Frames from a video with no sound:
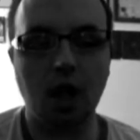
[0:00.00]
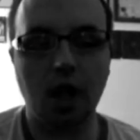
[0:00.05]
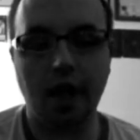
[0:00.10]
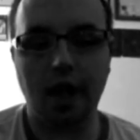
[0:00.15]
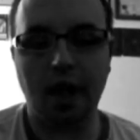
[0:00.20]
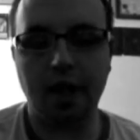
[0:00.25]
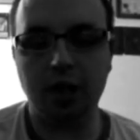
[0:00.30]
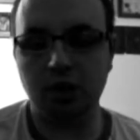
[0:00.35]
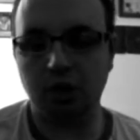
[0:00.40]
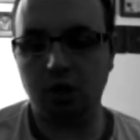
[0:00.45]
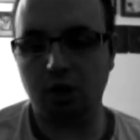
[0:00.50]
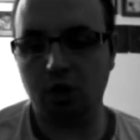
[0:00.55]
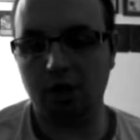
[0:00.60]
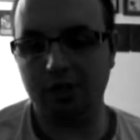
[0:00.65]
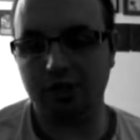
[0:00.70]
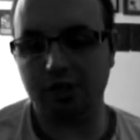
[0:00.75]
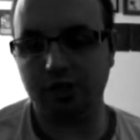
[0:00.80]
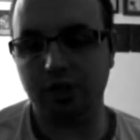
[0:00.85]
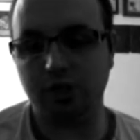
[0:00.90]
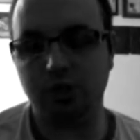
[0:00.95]
And you can
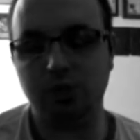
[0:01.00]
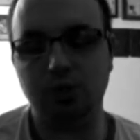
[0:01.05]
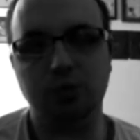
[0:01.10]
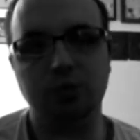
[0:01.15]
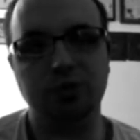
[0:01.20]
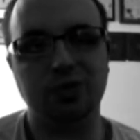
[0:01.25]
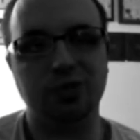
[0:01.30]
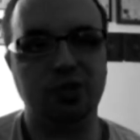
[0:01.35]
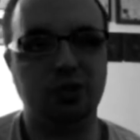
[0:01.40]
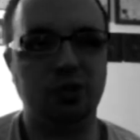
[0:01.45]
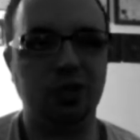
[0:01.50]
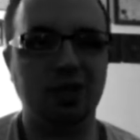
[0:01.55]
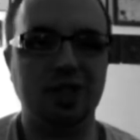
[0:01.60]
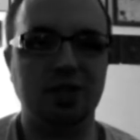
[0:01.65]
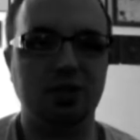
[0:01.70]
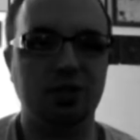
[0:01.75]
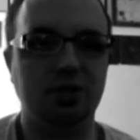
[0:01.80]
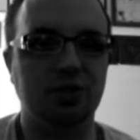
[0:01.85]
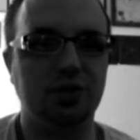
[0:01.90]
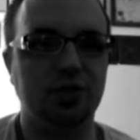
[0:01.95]
also use
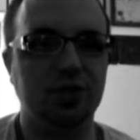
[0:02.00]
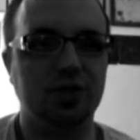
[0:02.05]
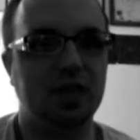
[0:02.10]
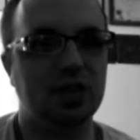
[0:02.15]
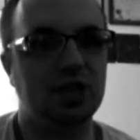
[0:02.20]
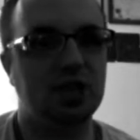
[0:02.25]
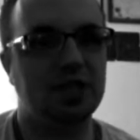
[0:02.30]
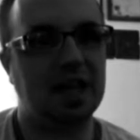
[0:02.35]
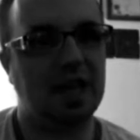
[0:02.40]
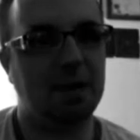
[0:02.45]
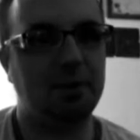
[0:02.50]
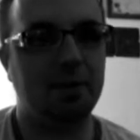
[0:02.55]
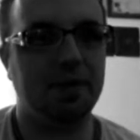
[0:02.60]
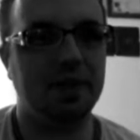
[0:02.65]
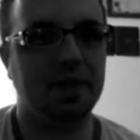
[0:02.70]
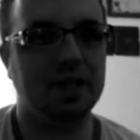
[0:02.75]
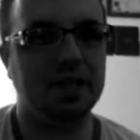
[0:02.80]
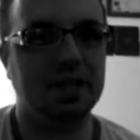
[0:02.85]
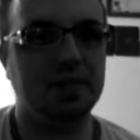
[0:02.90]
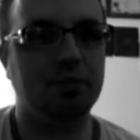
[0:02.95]
crystals such as
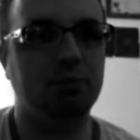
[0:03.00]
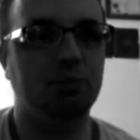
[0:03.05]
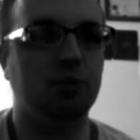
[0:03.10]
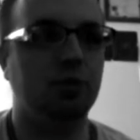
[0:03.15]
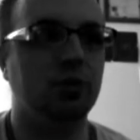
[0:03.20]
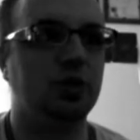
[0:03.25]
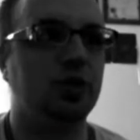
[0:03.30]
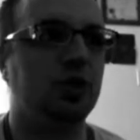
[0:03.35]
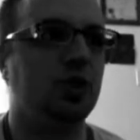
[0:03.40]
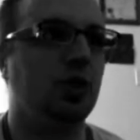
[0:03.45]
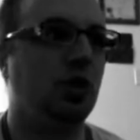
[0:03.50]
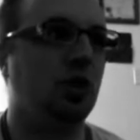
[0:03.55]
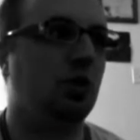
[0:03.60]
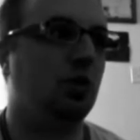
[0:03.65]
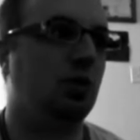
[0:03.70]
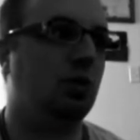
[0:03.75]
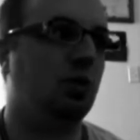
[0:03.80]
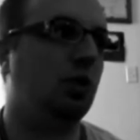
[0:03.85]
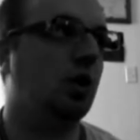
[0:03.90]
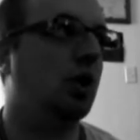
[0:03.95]
amethyst,
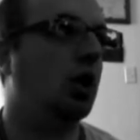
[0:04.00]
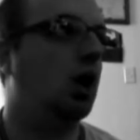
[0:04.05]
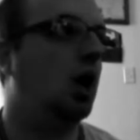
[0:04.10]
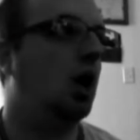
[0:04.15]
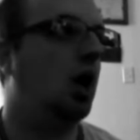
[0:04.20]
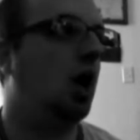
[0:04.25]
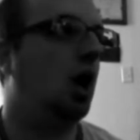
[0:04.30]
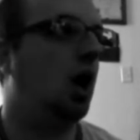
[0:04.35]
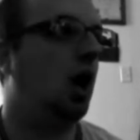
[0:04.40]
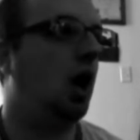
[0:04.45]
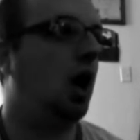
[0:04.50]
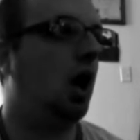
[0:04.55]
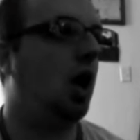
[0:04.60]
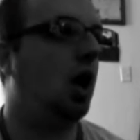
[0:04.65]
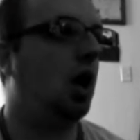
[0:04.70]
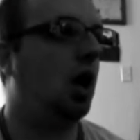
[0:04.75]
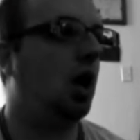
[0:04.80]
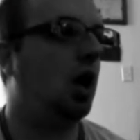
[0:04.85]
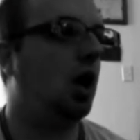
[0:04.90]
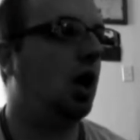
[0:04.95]
moonstone.
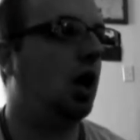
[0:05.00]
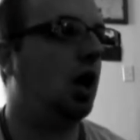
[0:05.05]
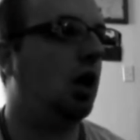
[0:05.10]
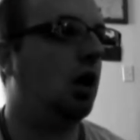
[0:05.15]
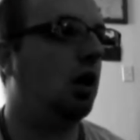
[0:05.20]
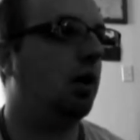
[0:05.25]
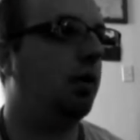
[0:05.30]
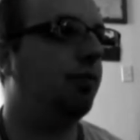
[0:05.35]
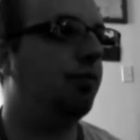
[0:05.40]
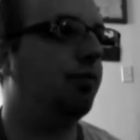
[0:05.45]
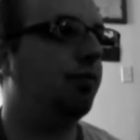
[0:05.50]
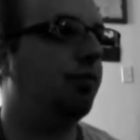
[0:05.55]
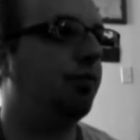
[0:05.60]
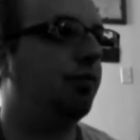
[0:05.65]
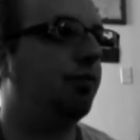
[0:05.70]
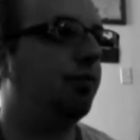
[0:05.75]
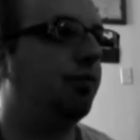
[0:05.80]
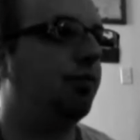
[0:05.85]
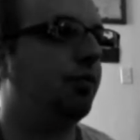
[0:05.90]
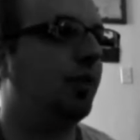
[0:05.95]
I
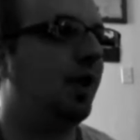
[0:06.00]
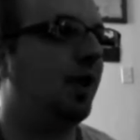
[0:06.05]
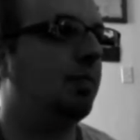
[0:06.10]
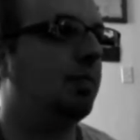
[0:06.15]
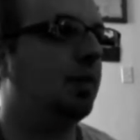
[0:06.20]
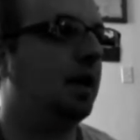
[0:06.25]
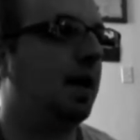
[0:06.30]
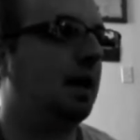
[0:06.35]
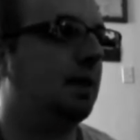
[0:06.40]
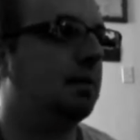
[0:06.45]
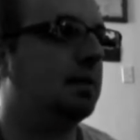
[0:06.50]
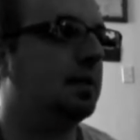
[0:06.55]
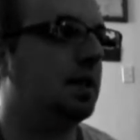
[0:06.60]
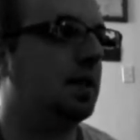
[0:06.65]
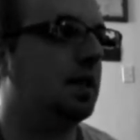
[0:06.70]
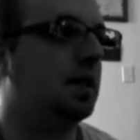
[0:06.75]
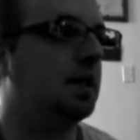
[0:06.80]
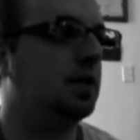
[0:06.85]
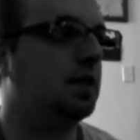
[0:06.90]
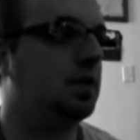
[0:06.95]
think black
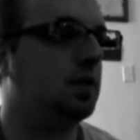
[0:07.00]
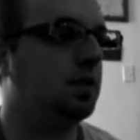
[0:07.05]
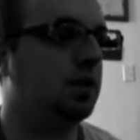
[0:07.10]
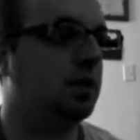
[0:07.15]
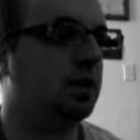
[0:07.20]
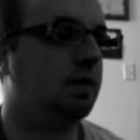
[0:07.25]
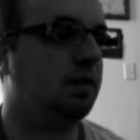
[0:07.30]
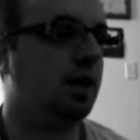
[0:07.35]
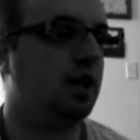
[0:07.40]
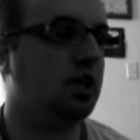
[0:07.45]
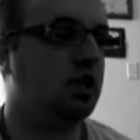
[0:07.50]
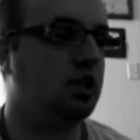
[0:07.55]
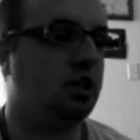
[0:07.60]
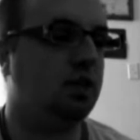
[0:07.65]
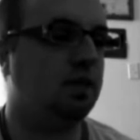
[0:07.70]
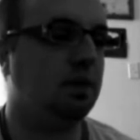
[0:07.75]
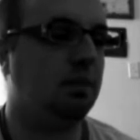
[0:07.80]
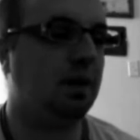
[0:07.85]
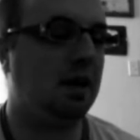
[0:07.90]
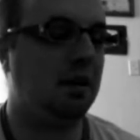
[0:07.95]
obsidian is used for divination,
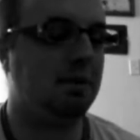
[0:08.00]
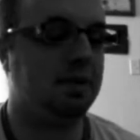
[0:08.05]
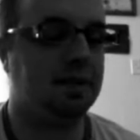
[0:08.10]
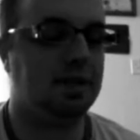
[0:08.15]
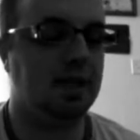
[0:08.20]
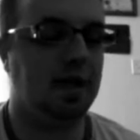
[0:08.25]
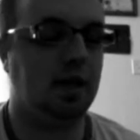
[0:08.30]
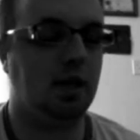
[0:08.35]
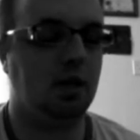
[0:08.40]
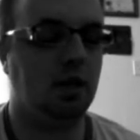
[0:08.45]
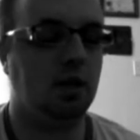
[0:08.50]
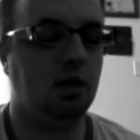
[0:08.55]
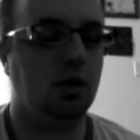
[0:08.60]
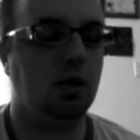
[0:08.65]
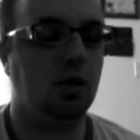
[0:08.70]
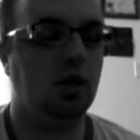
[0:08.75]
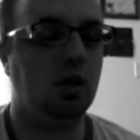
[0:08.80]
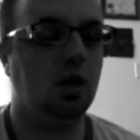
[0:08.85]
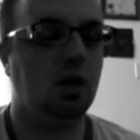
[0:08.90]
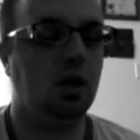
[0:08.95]
if I'm not mistaken.
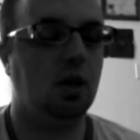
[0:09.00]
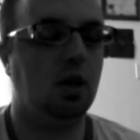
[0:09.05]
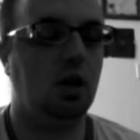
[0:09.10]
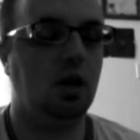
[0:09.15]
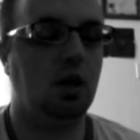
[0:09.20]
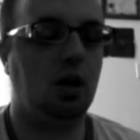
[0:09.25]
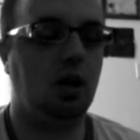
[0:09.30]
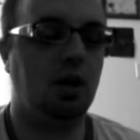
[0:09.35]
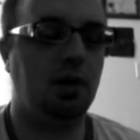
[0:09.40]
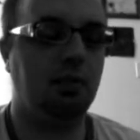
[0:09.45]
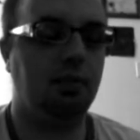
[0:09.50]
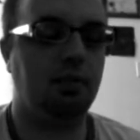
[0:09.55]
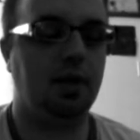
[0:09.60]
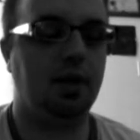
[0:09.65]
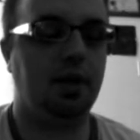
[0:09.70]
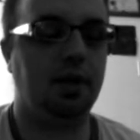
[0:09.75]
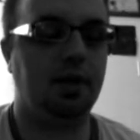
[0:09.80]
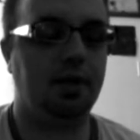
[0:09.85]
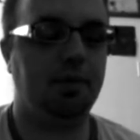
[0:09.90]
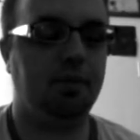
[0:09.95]

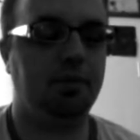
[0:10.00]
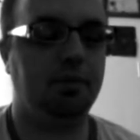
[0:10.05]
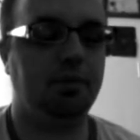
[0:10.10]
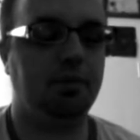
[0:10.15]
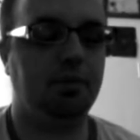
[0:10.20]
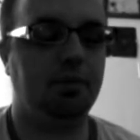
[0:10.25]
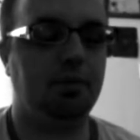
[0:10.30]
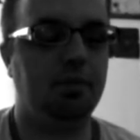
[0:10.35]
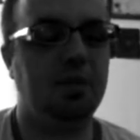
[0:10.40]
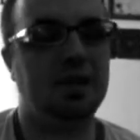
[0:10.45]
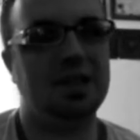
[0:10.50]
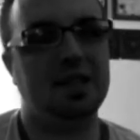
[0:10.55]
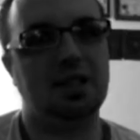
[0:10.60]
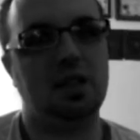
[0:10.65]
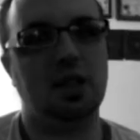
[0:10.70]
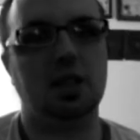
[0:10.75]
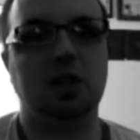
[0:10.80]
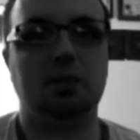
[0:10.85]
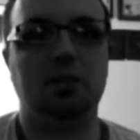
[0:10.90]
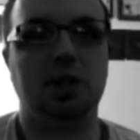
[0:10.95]
But
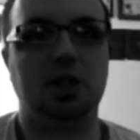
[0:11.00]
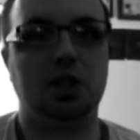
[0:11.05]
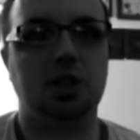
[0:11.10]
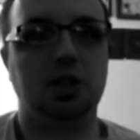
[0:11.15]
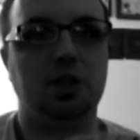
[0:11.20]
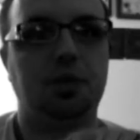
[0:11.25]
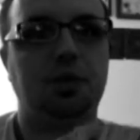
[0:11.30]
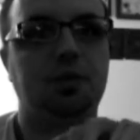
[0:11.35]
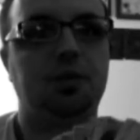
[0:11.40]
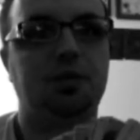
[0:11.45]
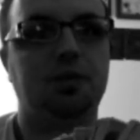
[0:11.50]
basically, you get the picture.